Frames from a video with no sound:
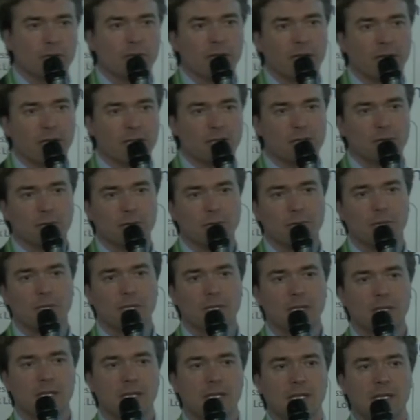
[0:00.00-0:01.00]
like to
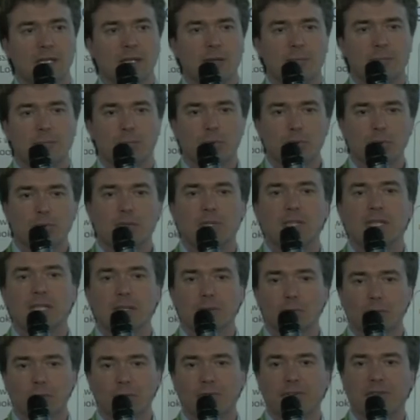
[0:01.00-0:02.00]
put
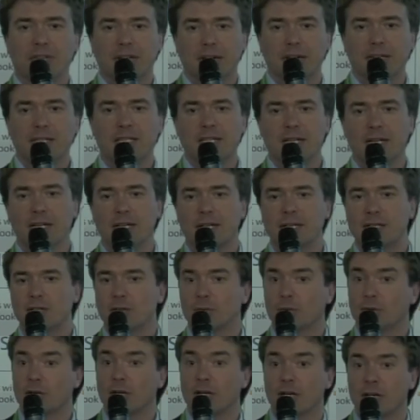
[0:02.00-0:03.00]
the old data
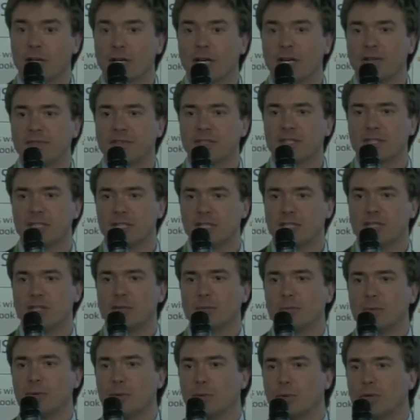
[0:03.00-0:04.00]
into an archiving system and